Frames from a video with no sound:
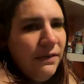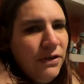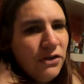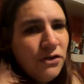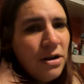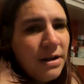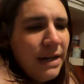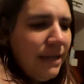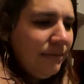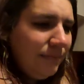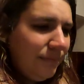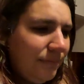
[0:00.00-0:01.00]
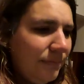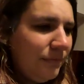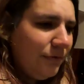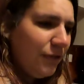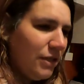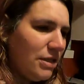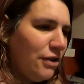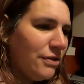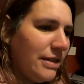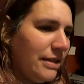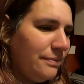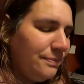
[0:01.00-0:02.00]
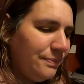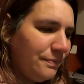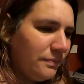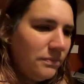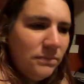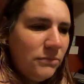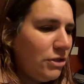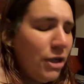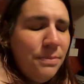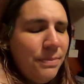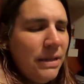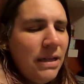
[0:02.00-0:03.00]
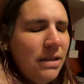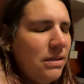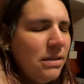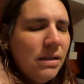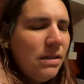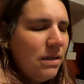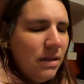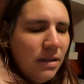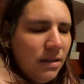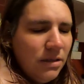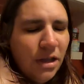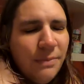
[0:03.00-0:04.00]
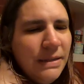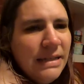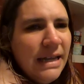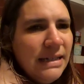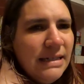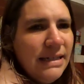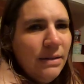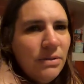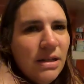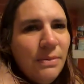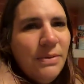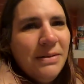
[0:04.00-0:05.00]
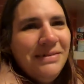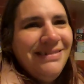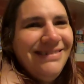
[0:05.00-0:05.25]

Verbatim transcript: if you're struggling through this lockdown, don't be don't be scared to tell someone.